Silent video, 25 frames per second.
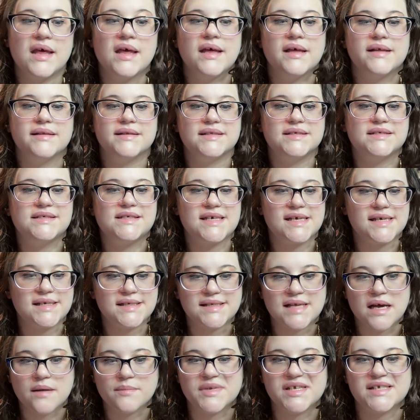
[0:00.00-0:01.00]
The
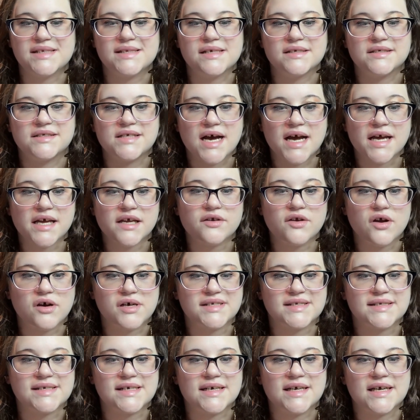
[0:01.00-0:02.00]
DSM is the
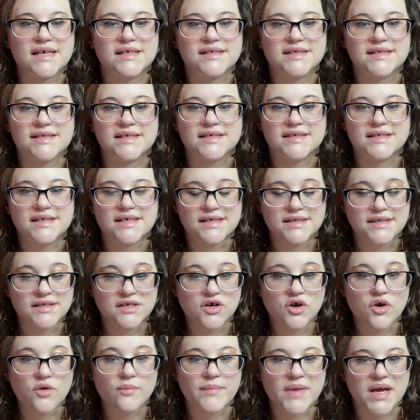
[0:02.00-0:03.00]
Diagnostic and
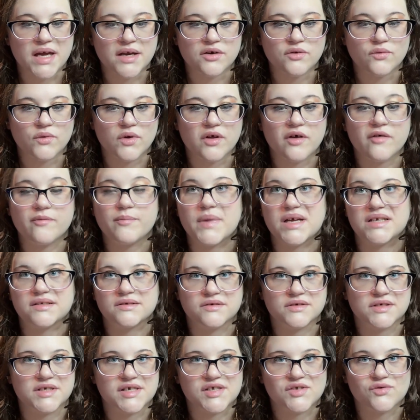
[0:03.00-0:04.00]
Statistical Manual of
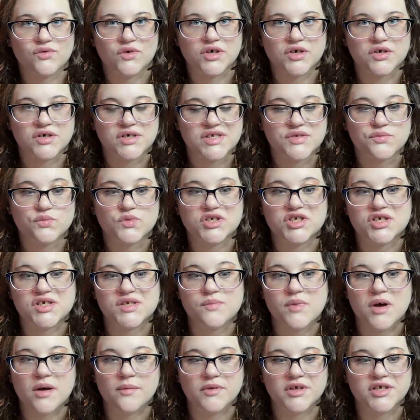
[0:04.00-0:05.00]
Mental Disorders, which is
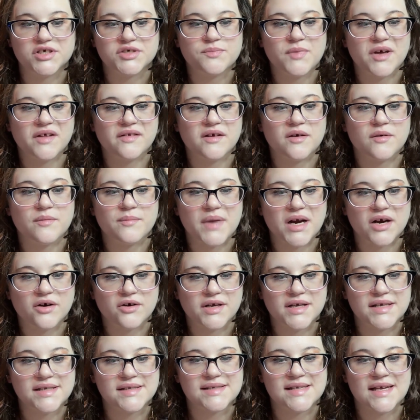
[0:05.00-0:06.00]
published by the
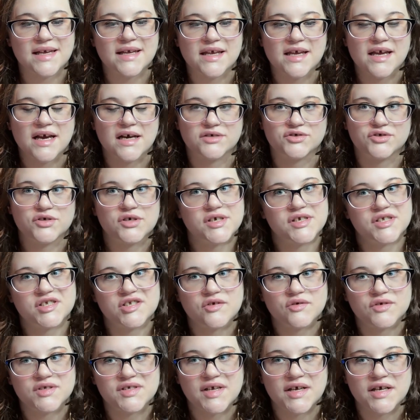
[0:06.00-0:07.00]
American Psychiatric
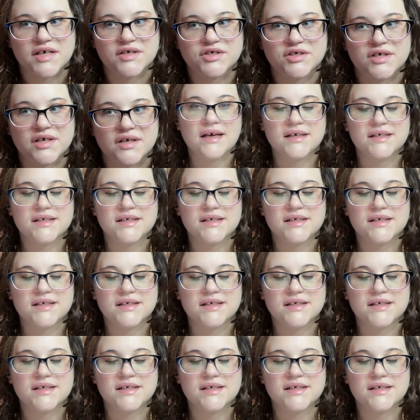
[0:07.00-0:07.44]
Association.